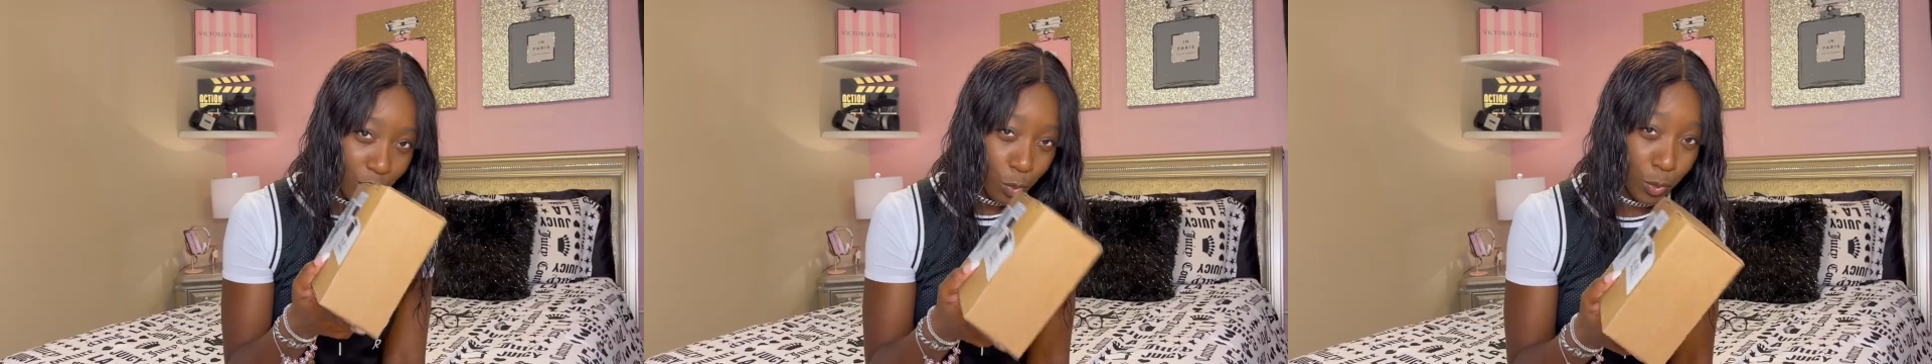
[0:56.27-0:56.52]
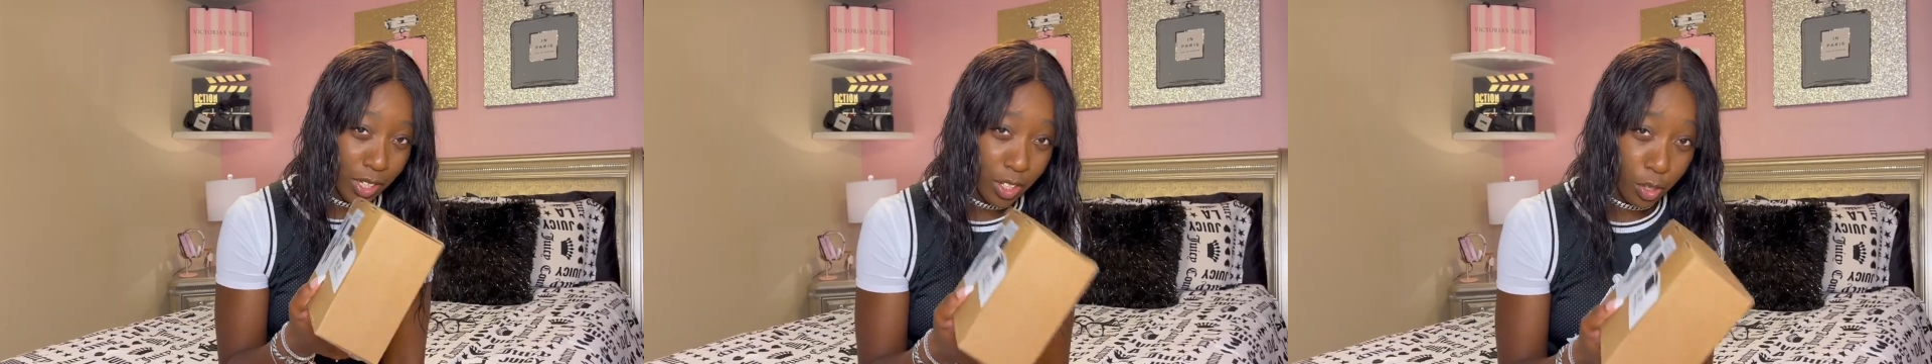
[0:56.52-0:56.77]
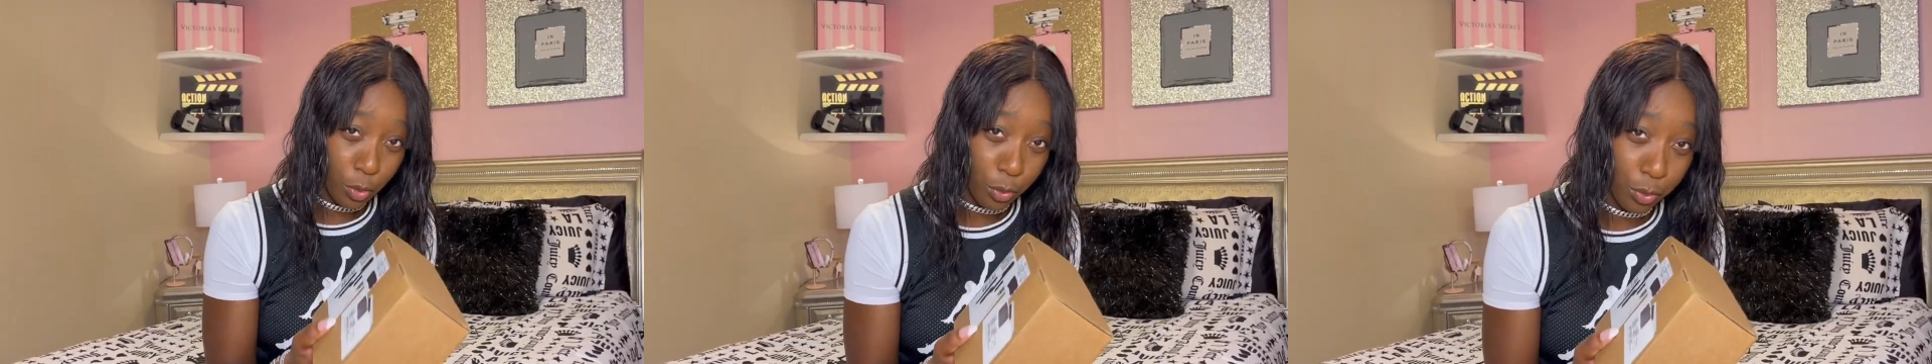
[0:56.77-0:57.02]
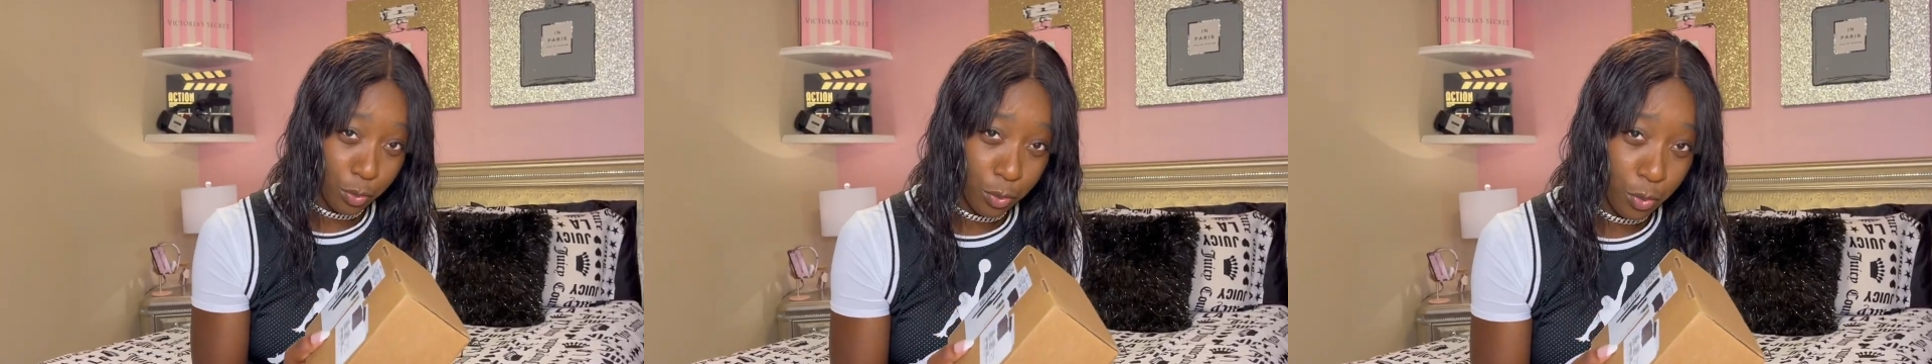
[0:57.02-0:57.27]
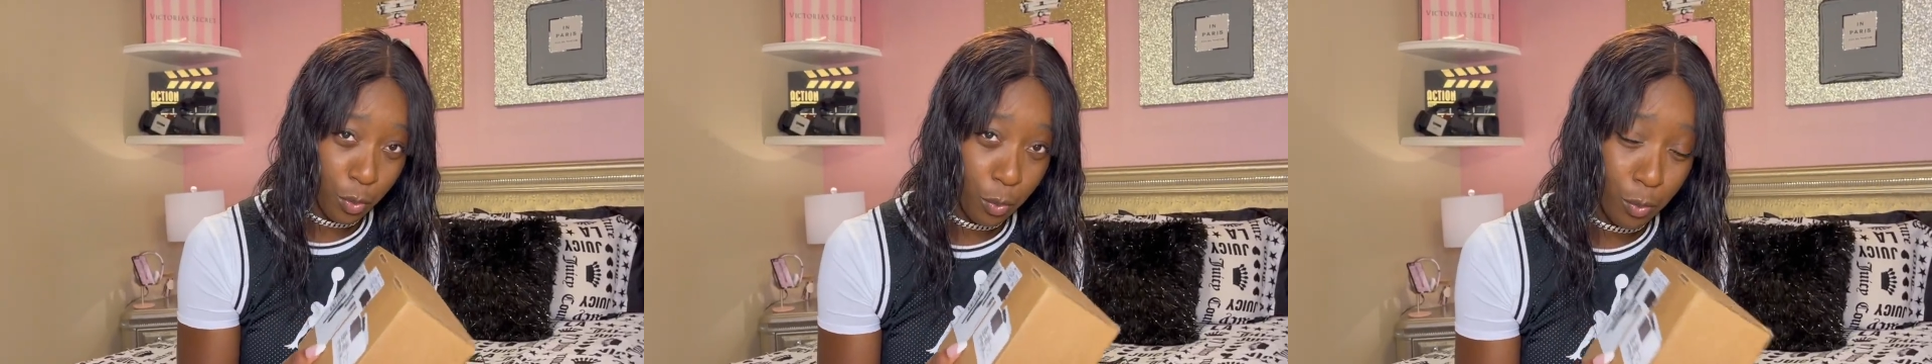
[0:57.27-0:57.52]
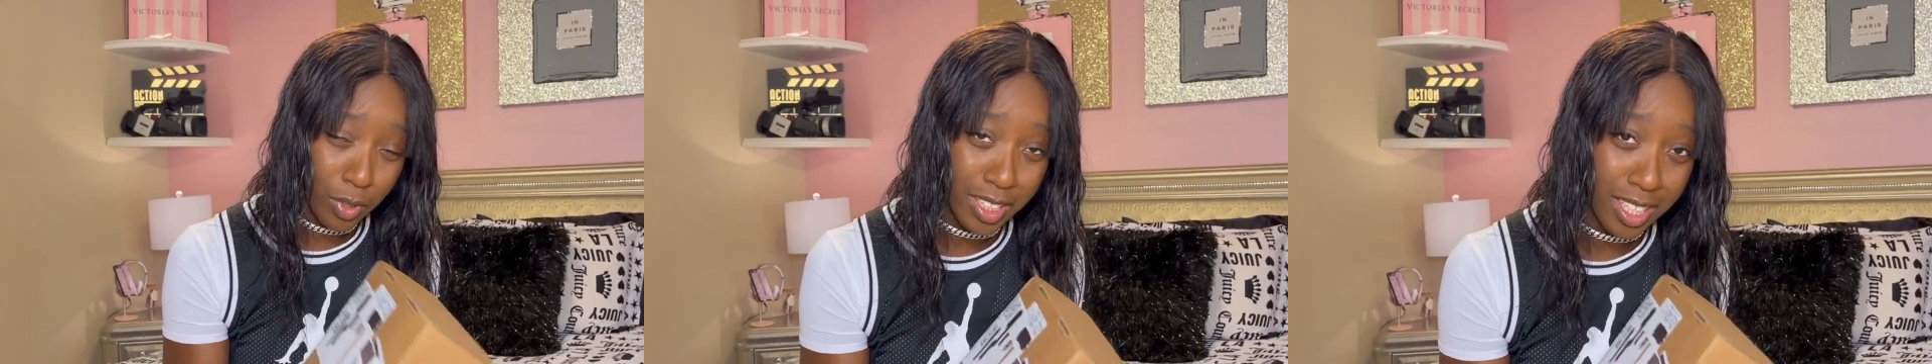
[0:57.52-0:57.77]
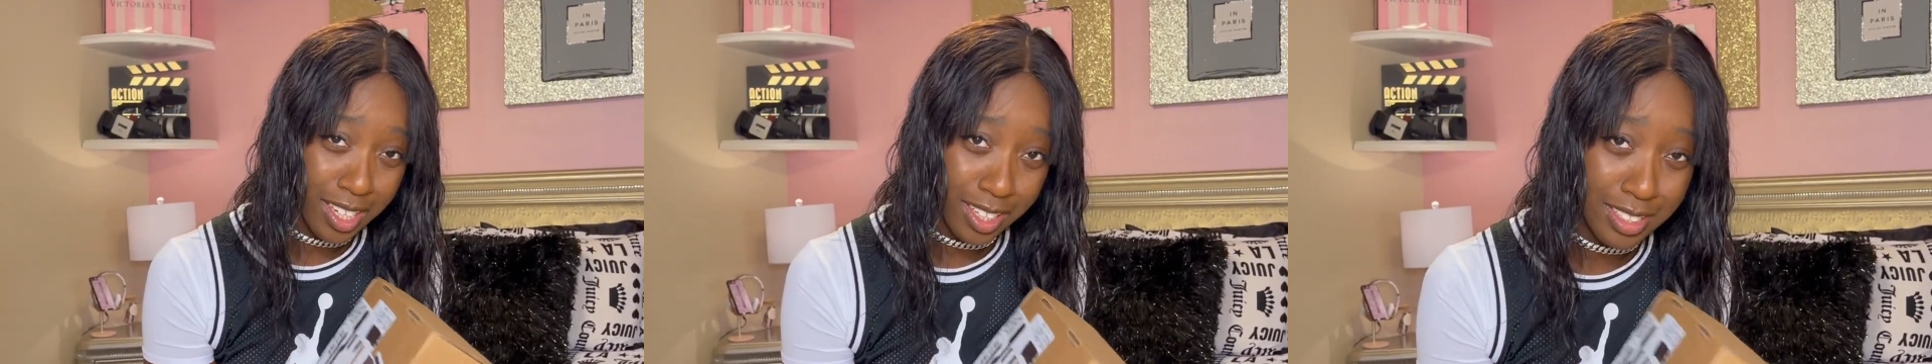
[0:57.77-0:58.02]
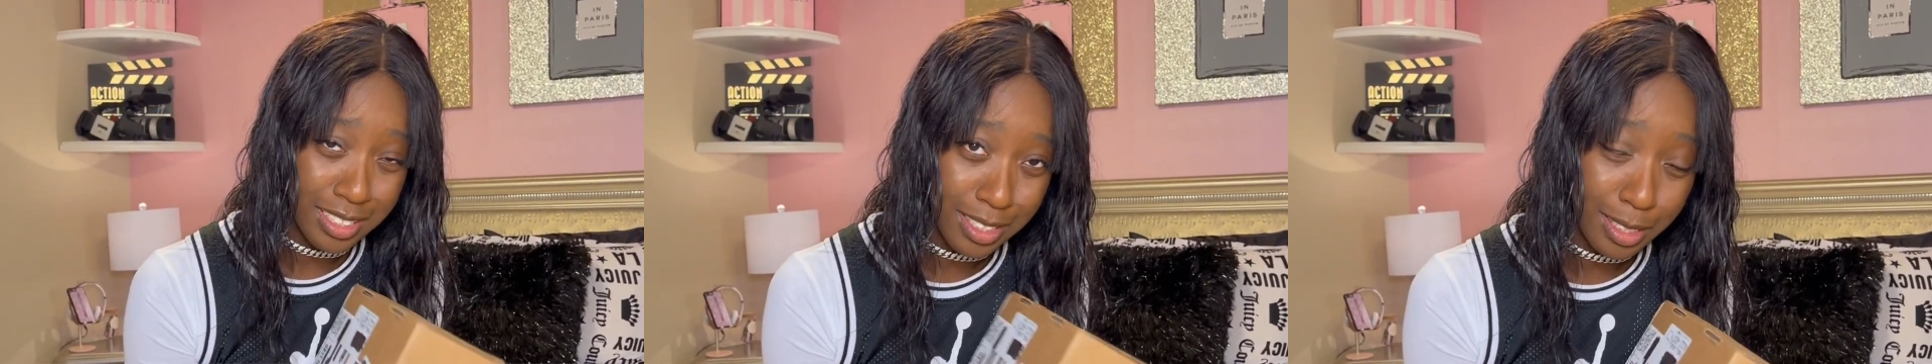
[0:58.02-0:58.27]
we know what the heck
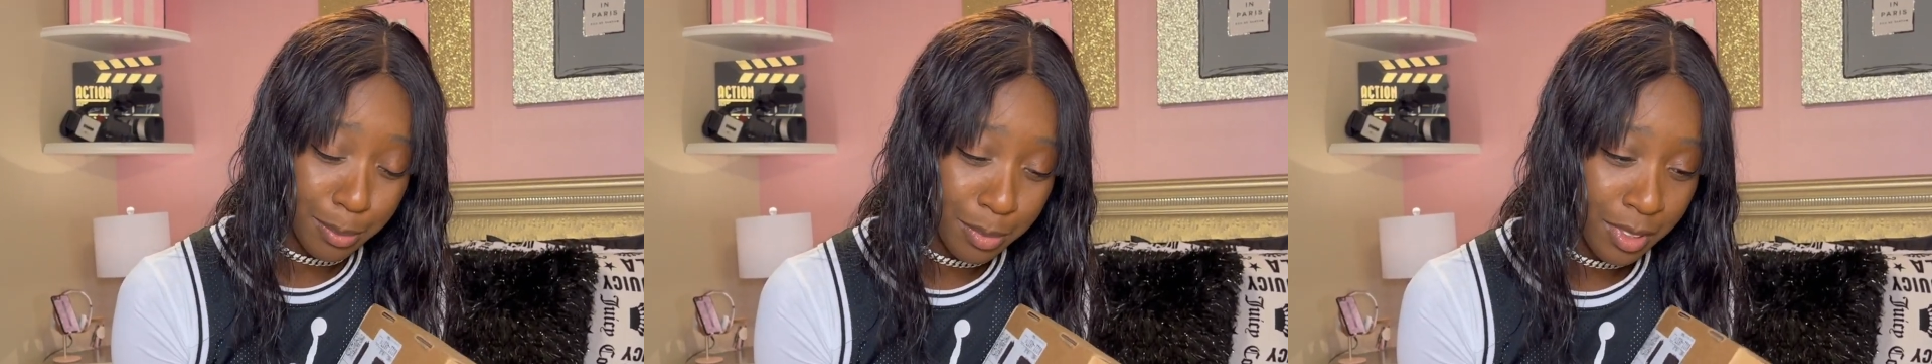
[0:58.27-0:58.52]
is up.